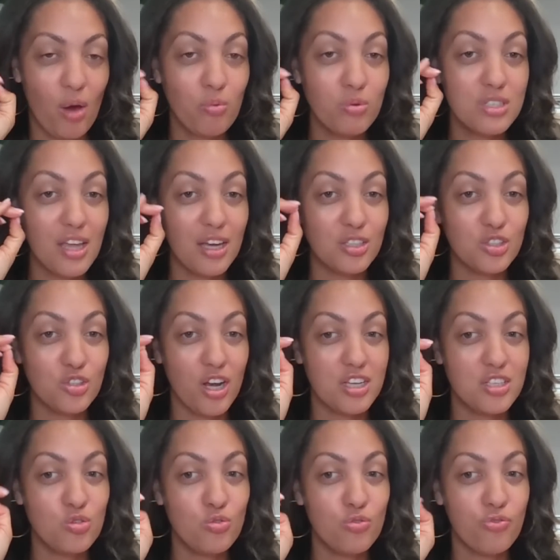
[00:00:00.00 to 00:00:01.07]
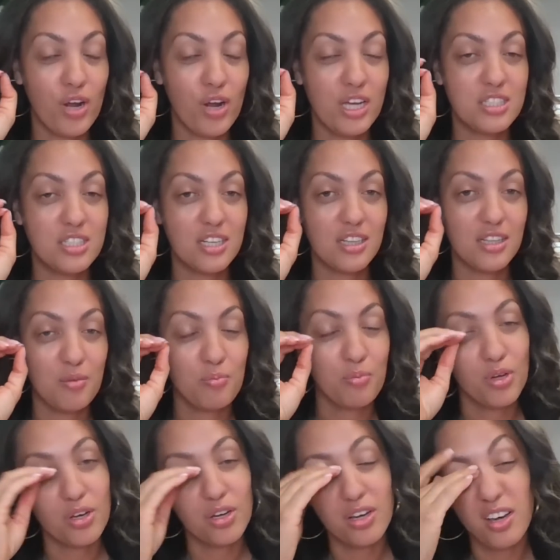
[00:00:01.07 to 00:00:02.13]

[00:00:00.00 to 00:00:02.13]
was like trying to frantically book